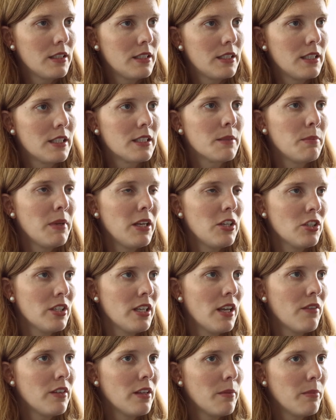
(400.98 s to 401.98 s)
Does the patient
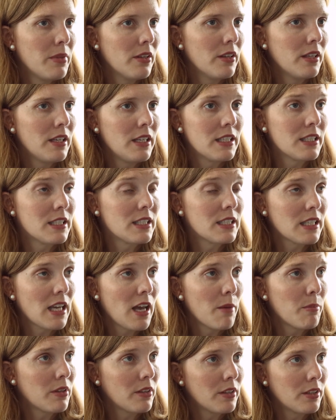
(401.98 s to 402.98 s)
have the ability to
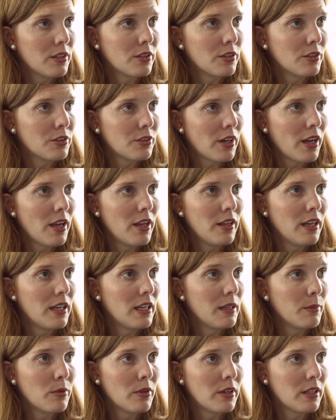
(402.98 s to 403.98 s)
stop a clinical trial at
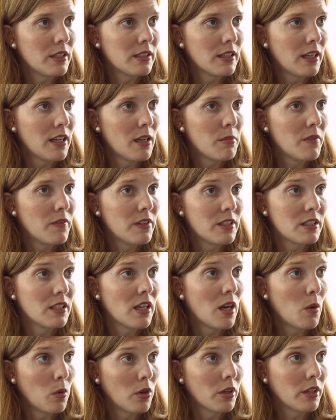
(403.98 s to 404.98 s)
any point in time if it's
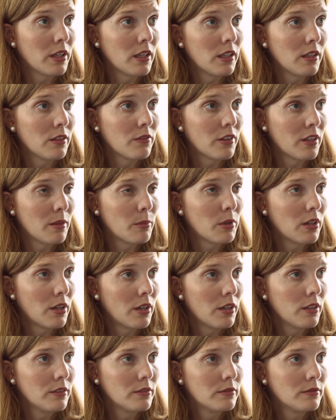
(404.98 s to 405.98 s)
not working for him or
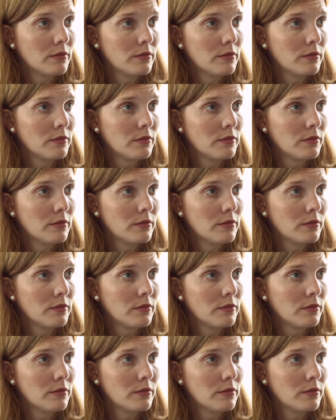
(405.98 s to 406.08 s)
her?